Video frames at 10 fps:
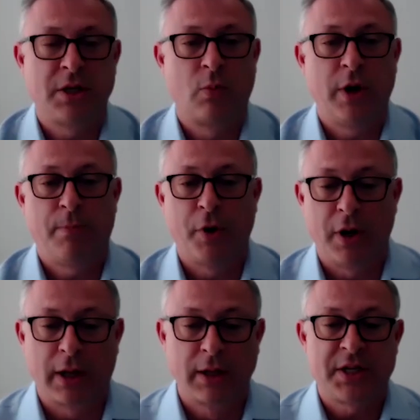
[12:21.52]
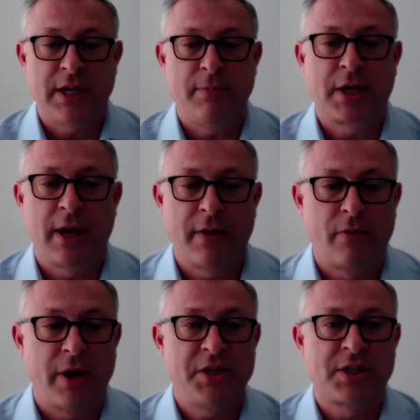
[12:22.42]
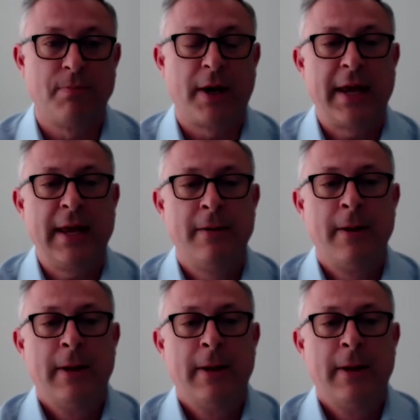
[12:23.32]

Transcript: and we put a little team together, raised some money.